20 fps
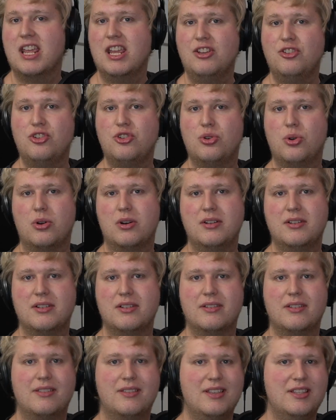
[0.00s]
In short,
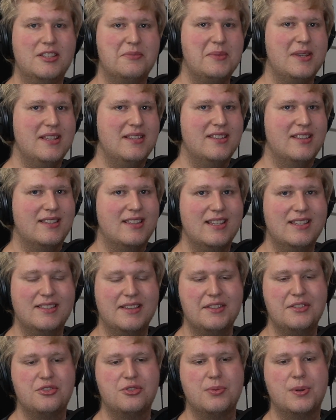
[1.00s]
this means that this
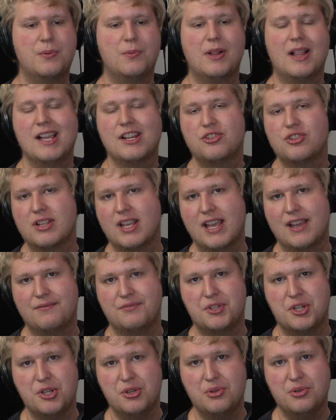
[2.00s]
instrument will actually
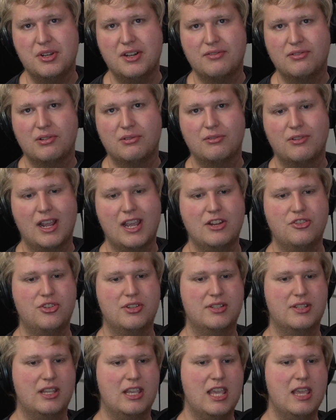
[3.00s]
have two different
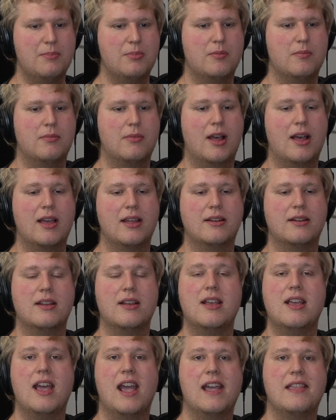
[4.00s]
ranges to keep in mind,
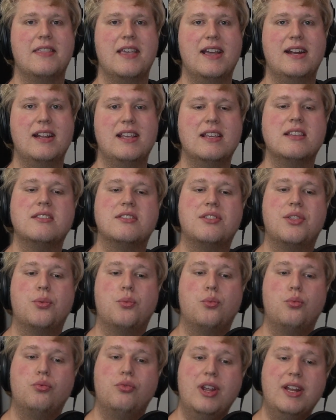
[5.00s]
and that is the
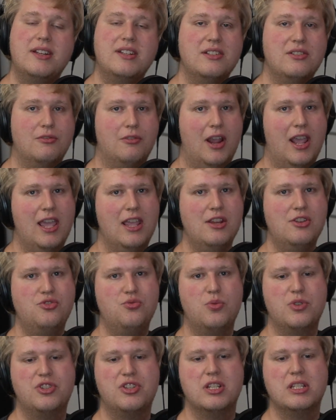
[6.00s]
written range,
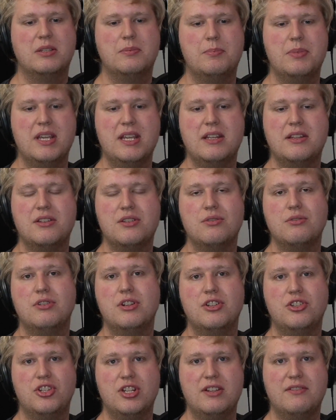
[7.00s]
which is B2 to
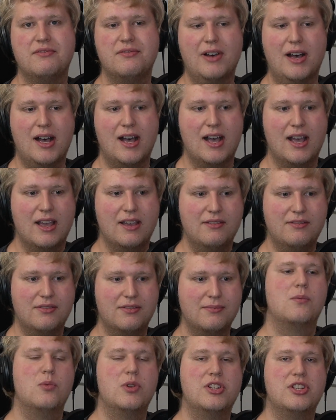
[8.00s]

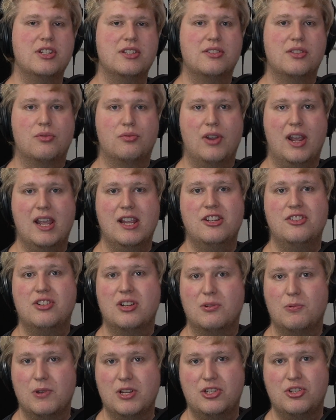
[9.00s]
G5, which is the range
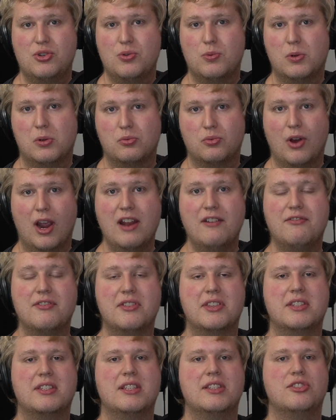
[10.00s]
in which you will write for
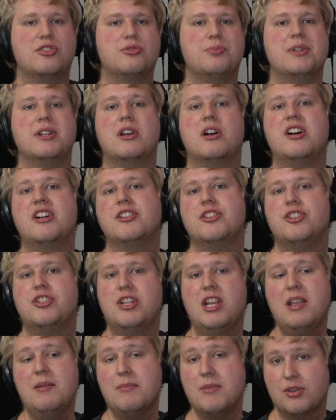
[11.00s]
this instrument on
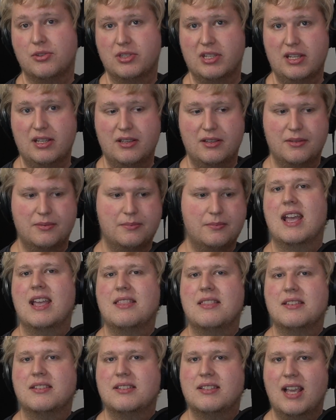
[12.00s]
sheet music,
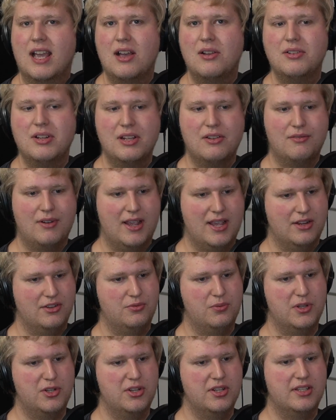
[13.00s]
and the sounding
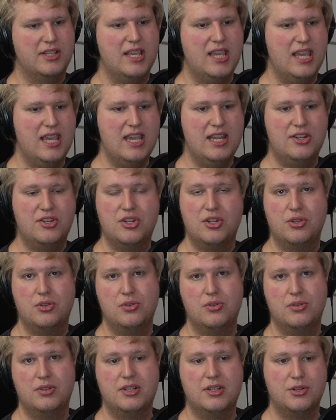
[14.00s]
range, which is
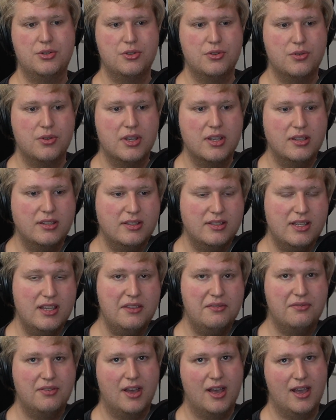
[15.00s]
E2 to
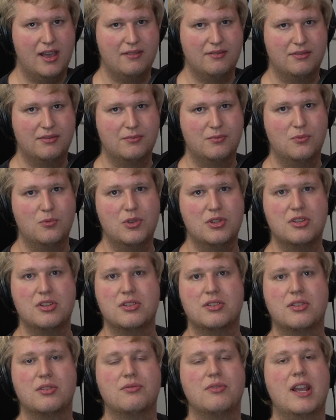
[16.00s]
C5, which
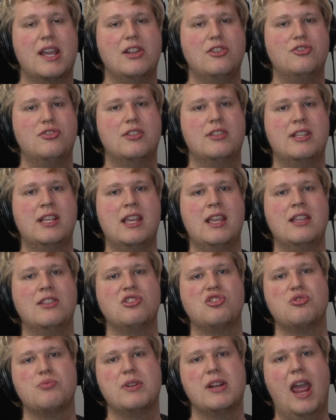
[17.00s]
is the range that the
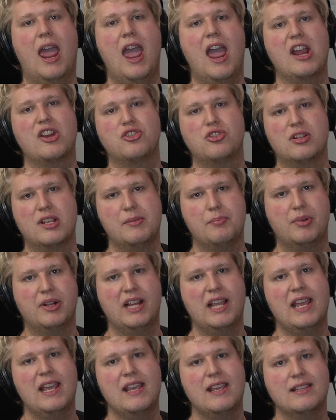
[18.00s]
instrument actually
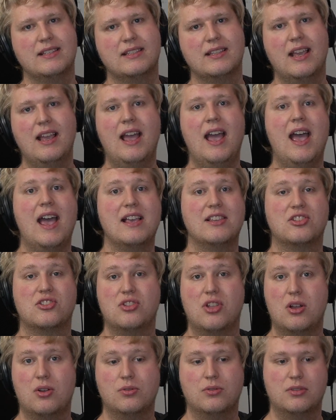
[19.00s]
plays as
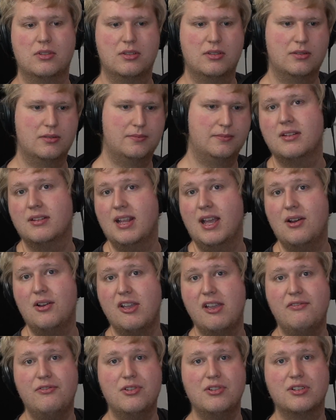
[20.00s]
notes. Now,
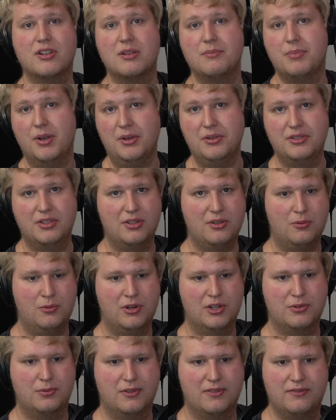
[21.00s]
if you're a composer that
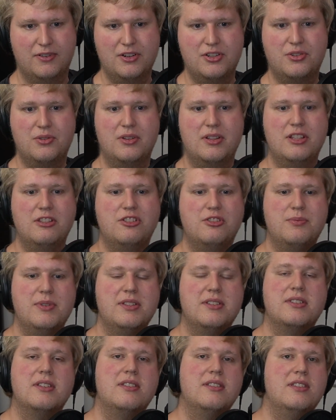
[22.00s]
works with virtual
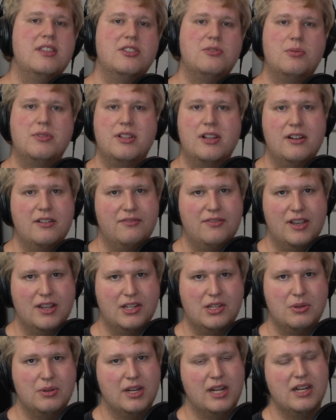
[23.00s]
instruments, this will not
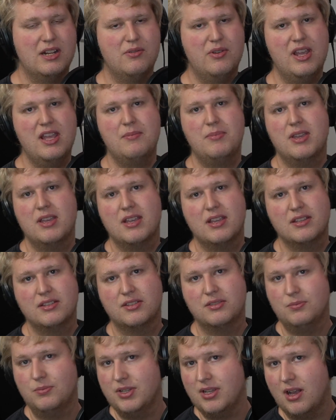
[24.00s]
affect you in any way
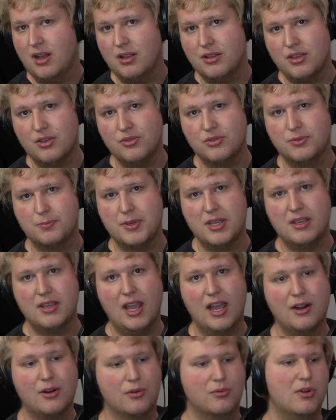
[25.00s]
because we all use
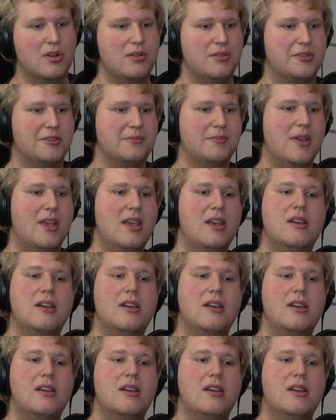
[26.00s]
piano rolls.